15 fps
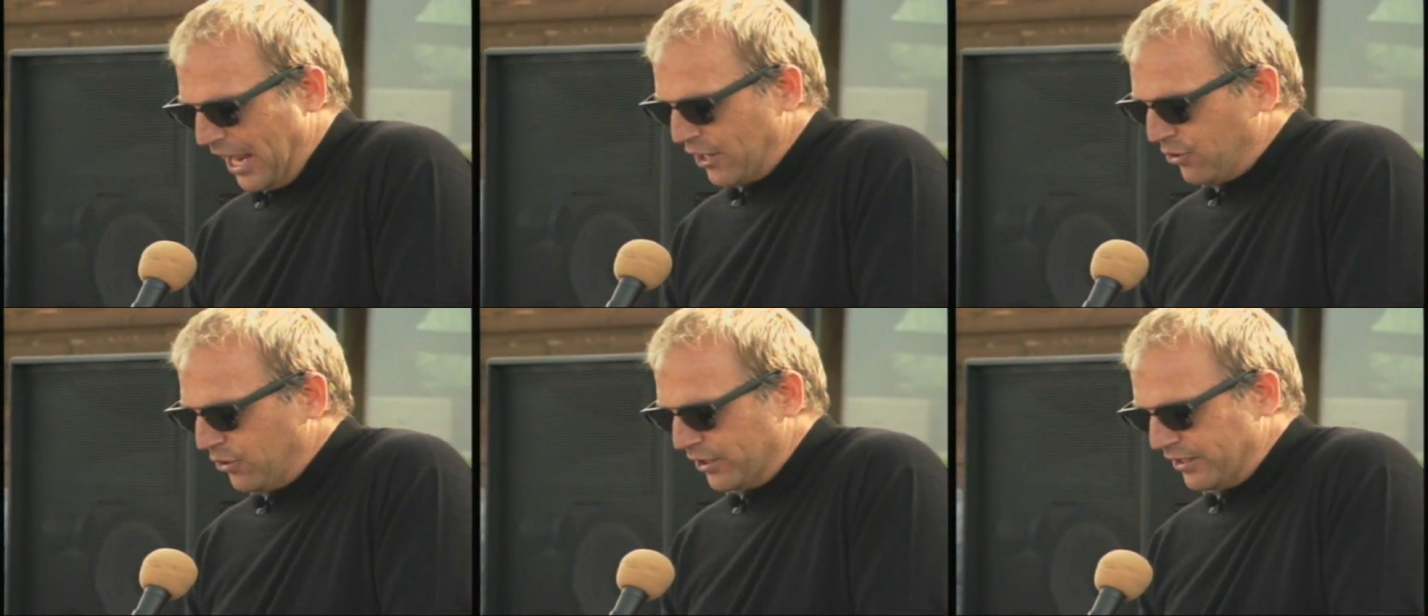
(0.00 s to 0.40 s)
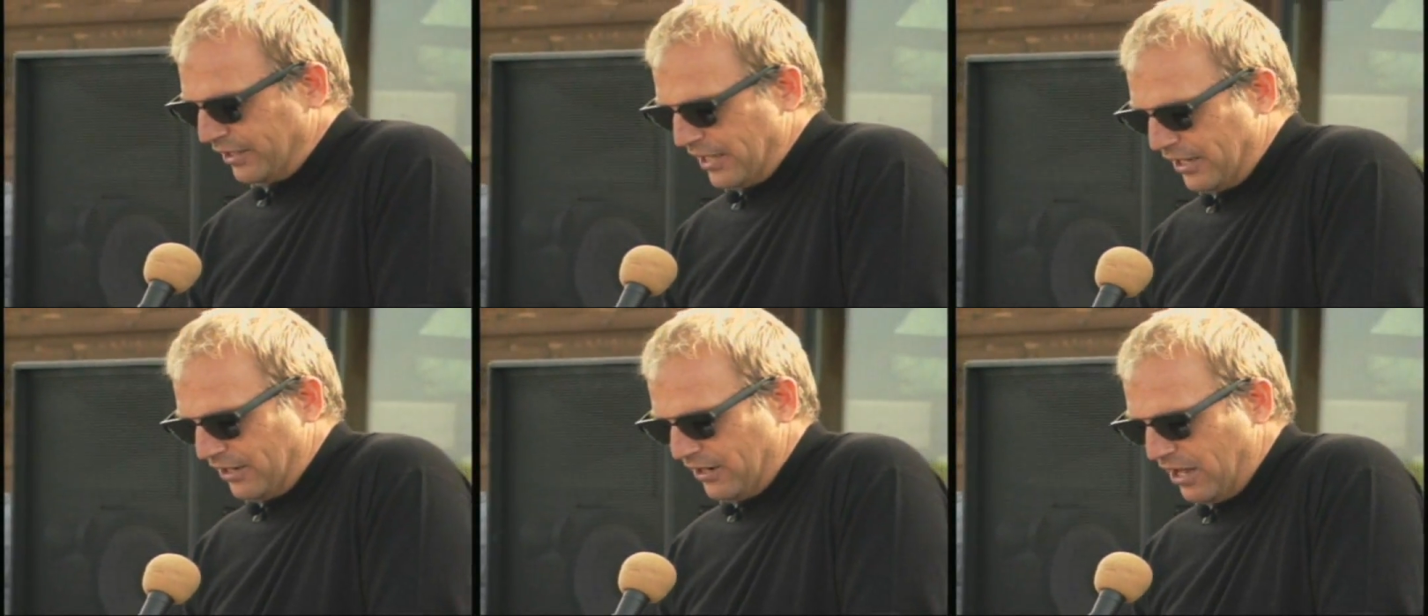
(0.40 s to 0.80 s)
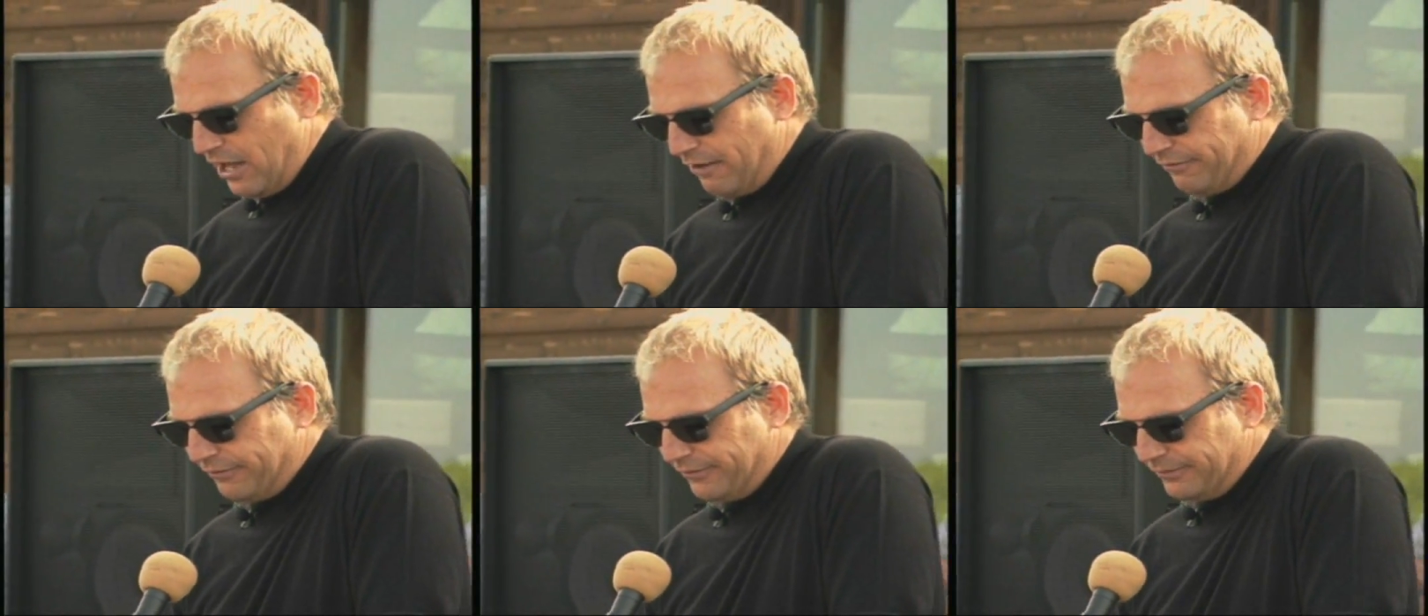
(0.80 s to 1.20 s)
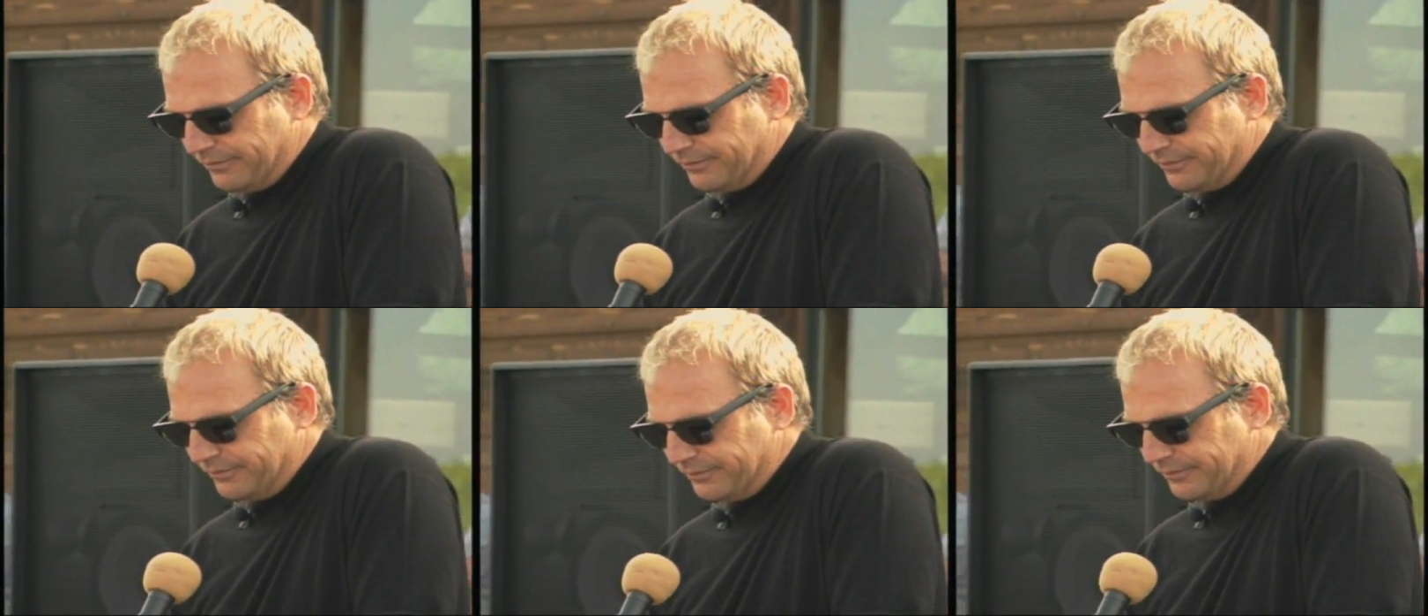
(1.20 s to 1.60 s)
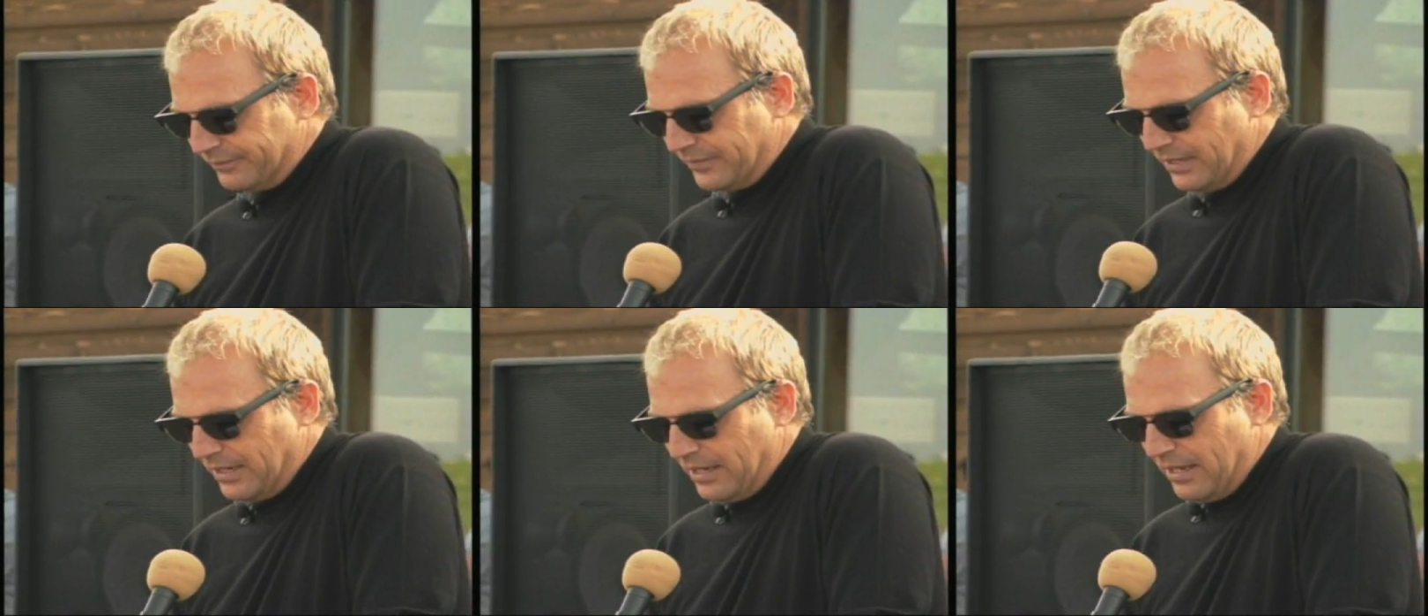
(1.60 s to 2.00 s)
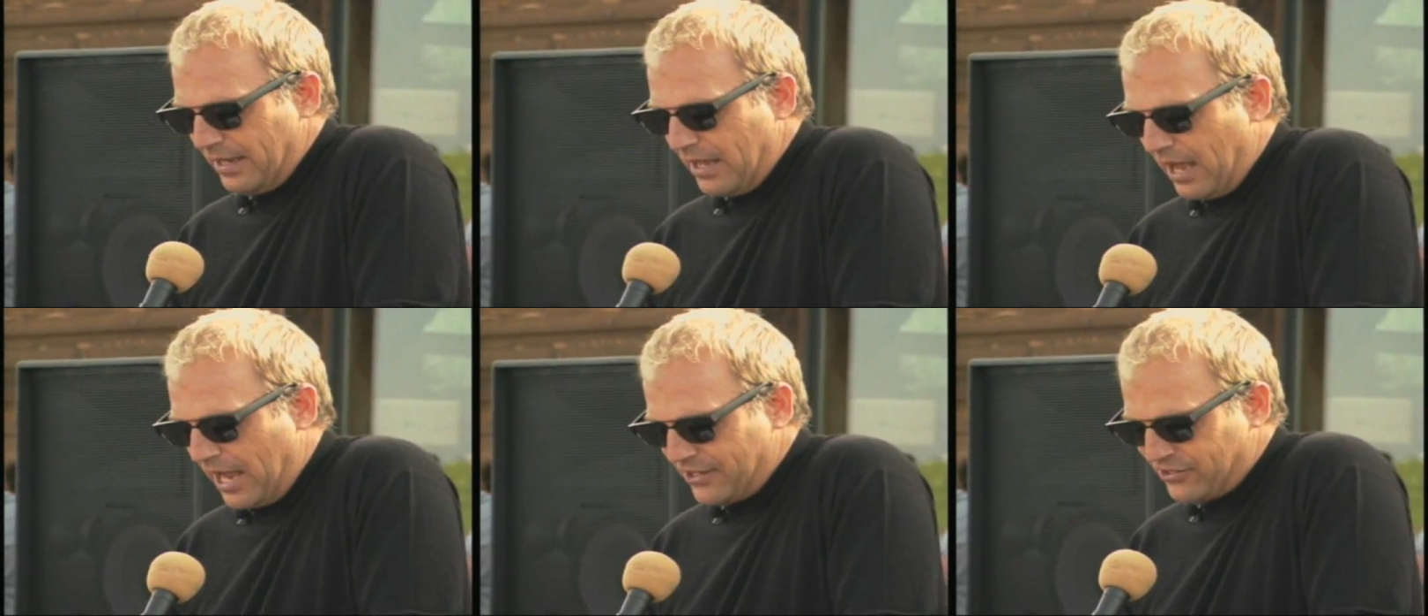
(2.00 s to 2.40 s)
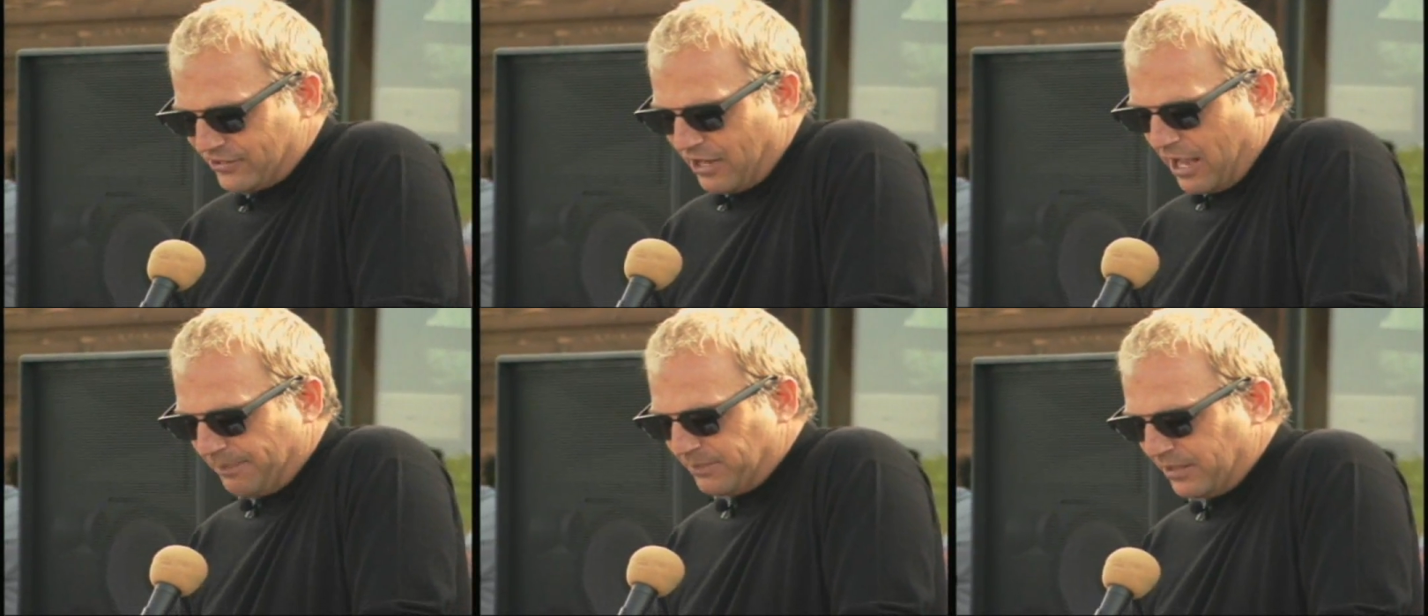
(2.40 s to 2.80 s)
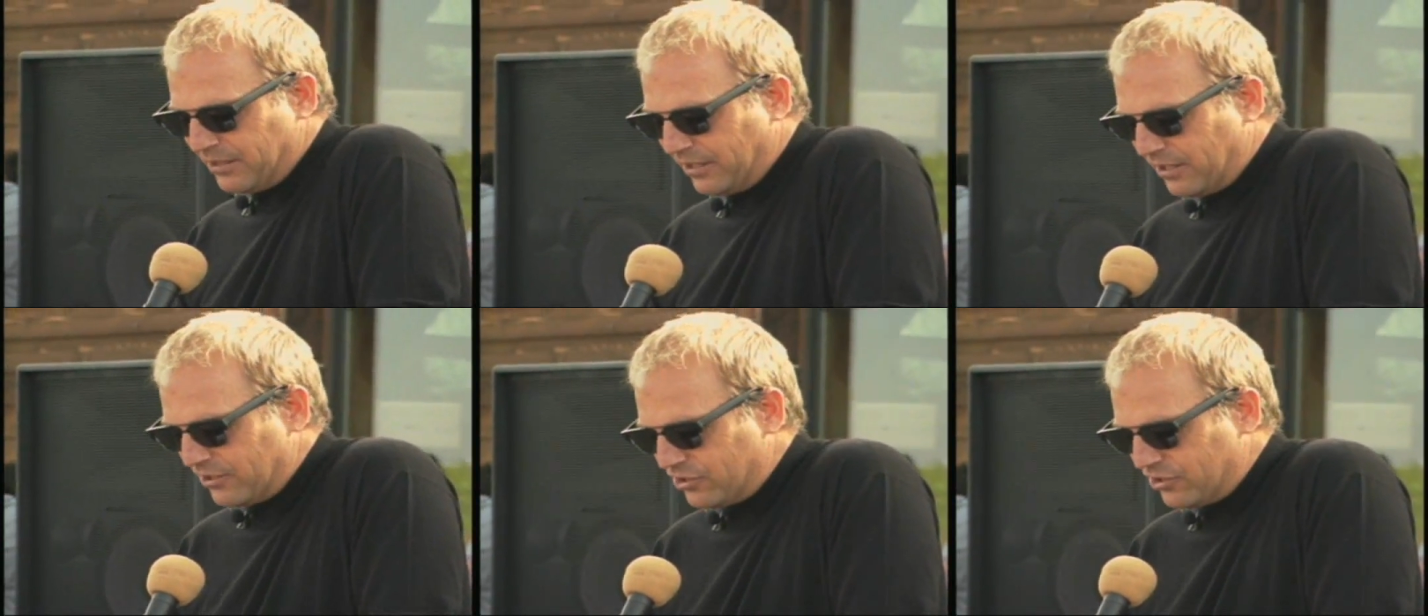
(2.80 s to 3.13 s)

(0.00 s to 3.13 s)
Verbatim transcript: and I couldn't get enough. I stopped at